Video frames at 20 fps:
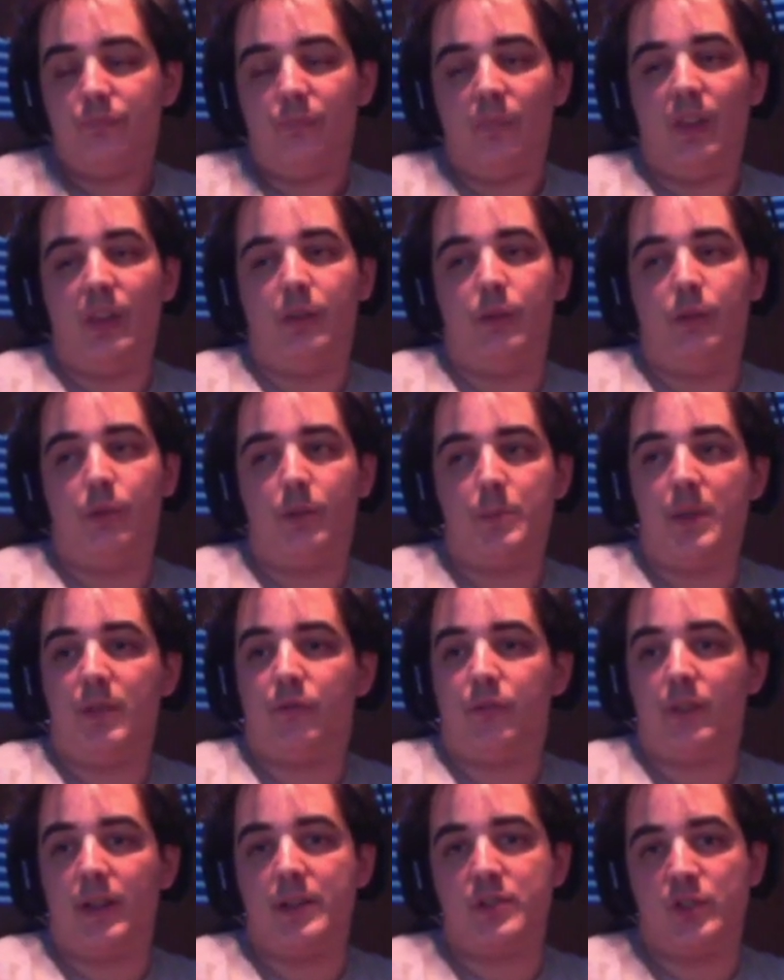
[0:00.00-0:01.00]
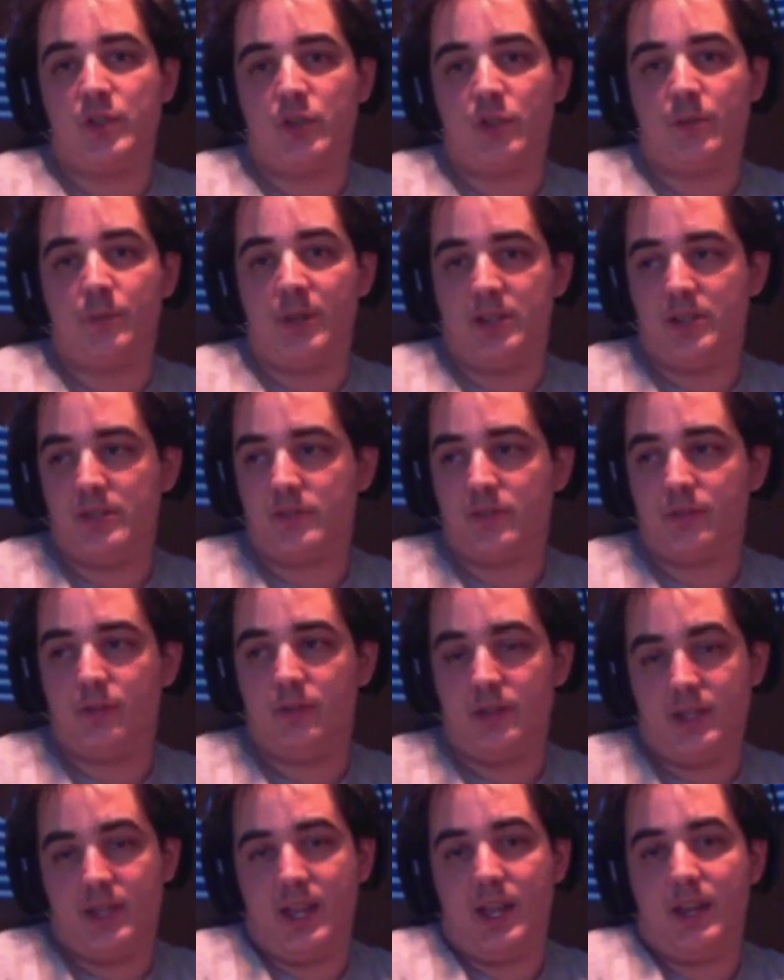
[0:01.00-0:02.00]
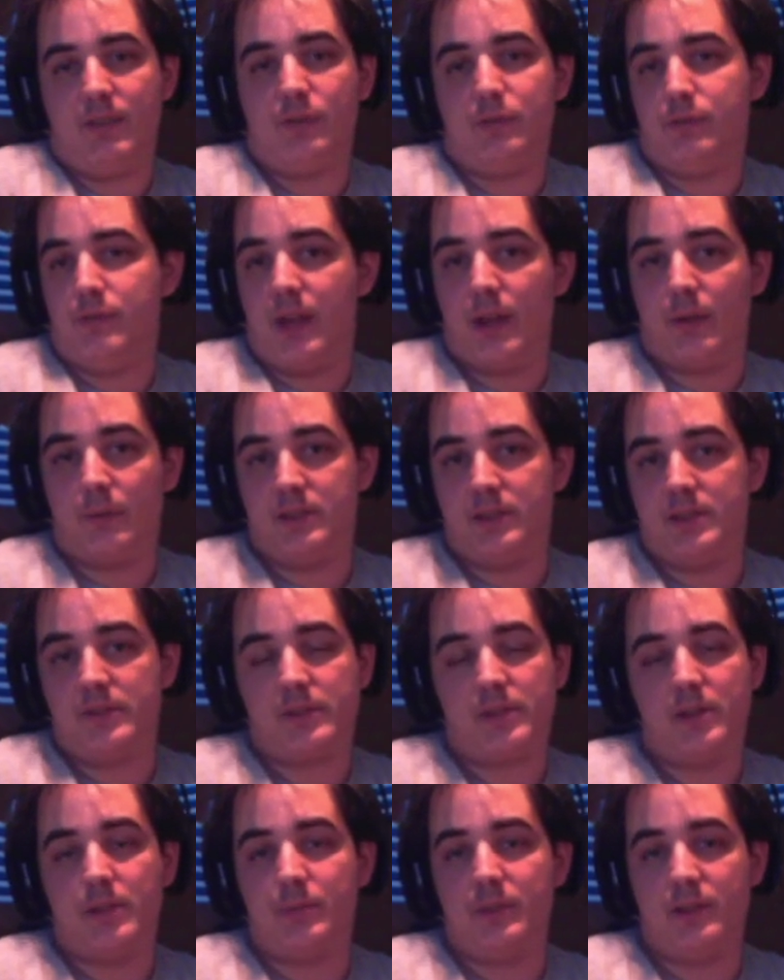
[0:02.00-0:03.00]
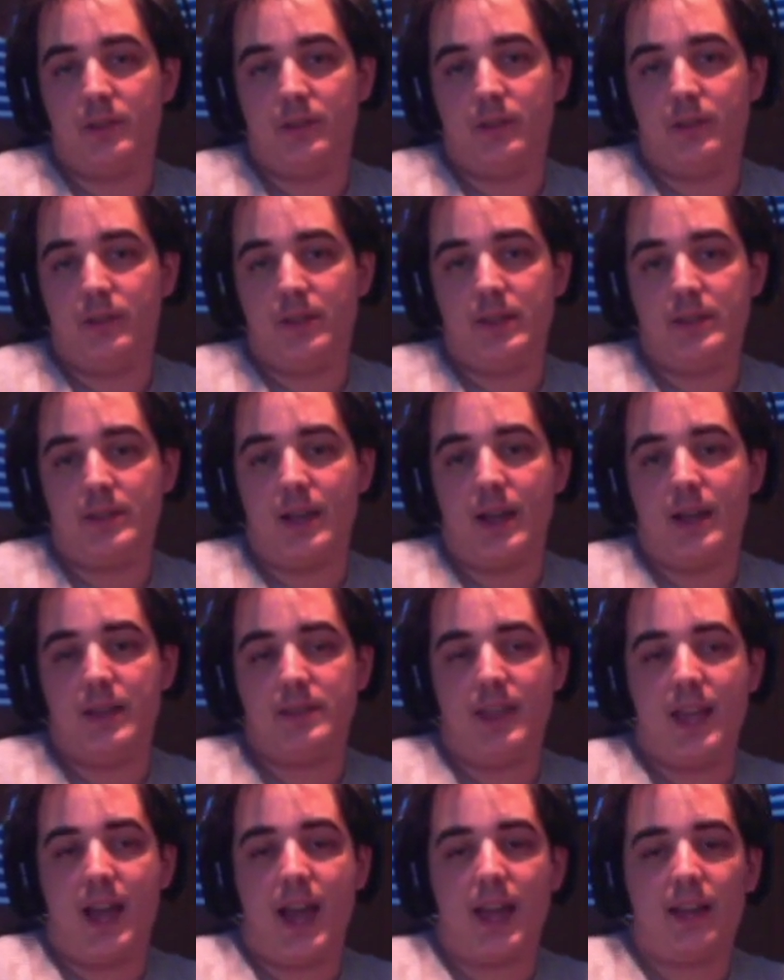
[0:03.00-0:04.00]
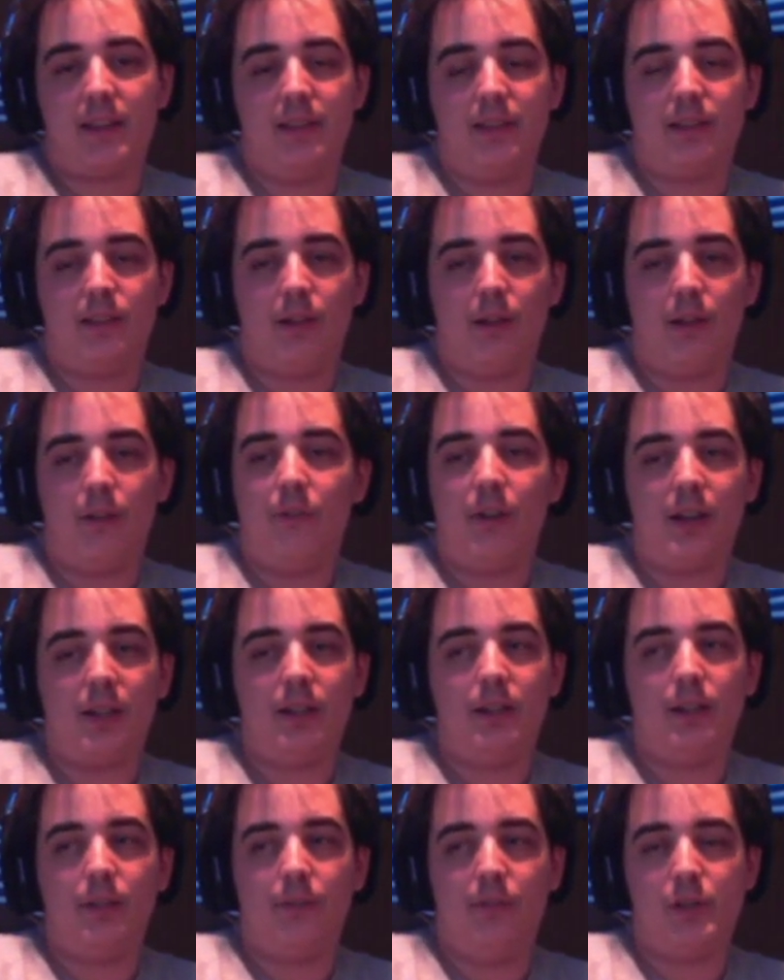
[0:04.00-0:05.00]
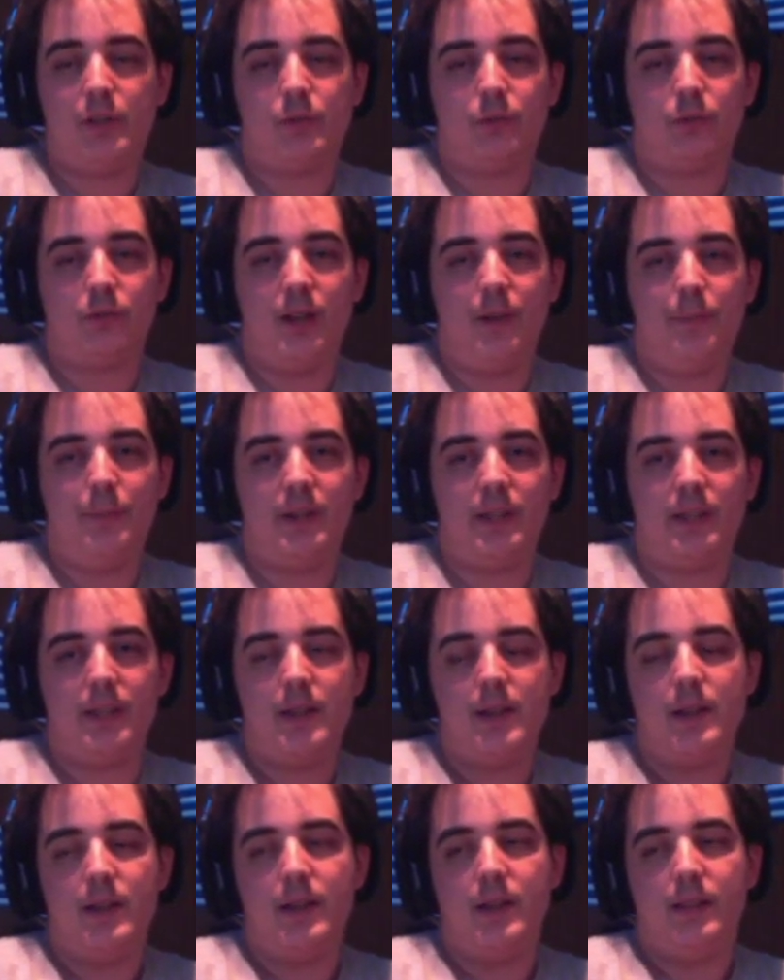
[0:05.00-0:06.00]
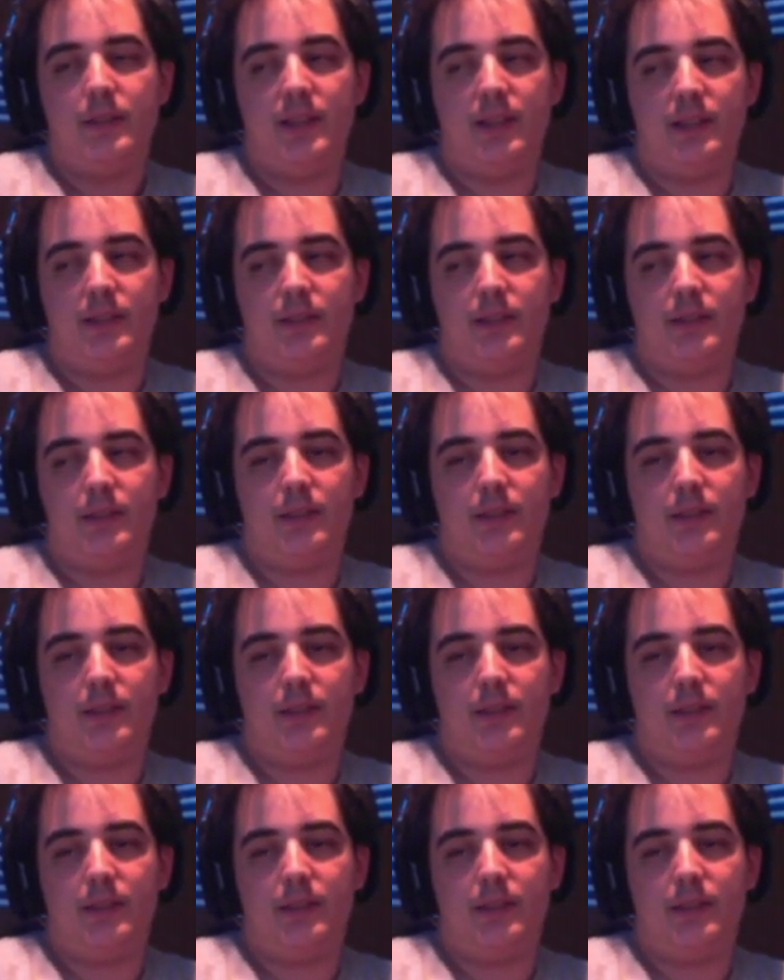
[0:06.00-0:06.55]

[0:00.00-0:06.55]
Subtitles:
to be friends and join my Discord? You can't even do that with these companies. These guys, they act like they're a fucking official company, that